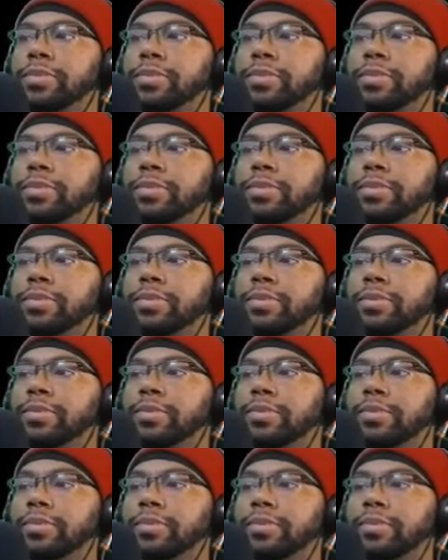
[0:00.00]

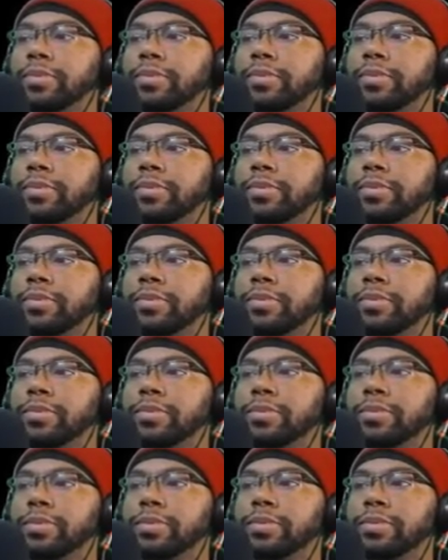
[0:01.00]

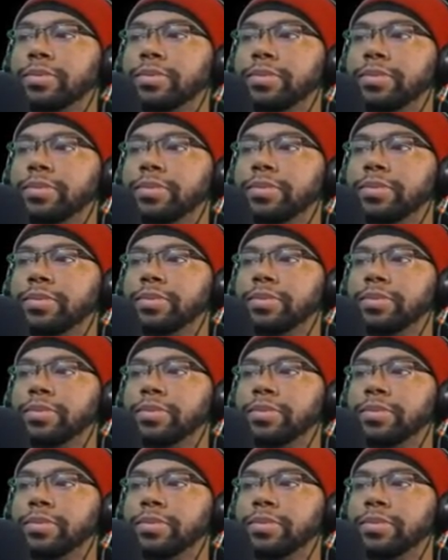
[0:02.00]

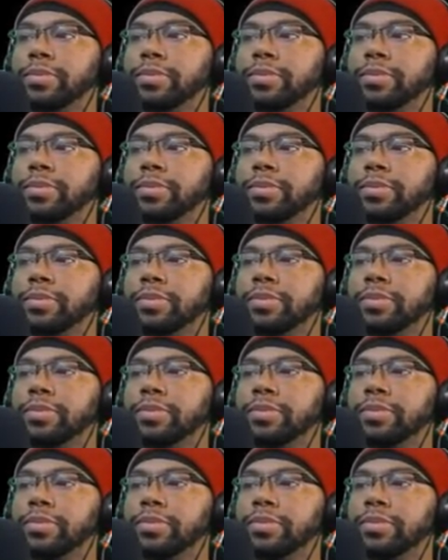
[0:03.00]
[no speech]